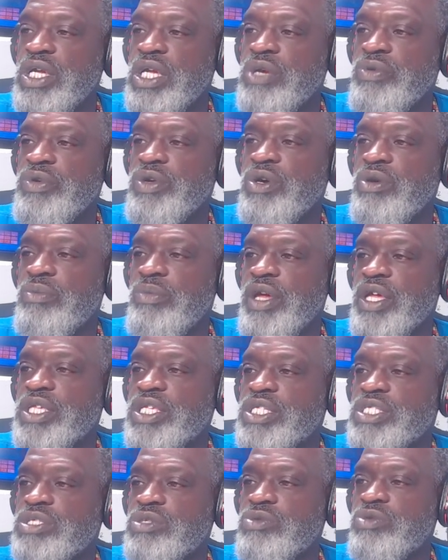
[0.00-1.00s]
We're gonna make
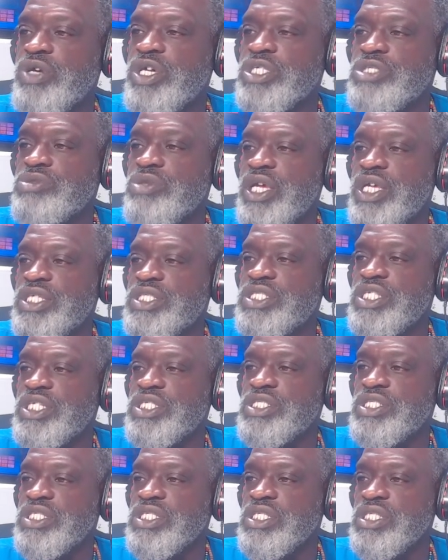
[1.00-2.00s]
this quick
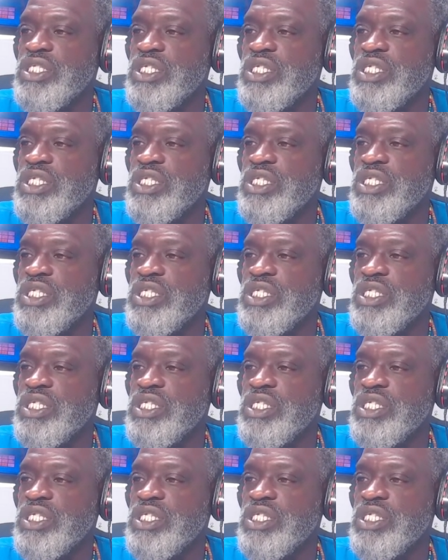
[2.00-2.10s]
transition.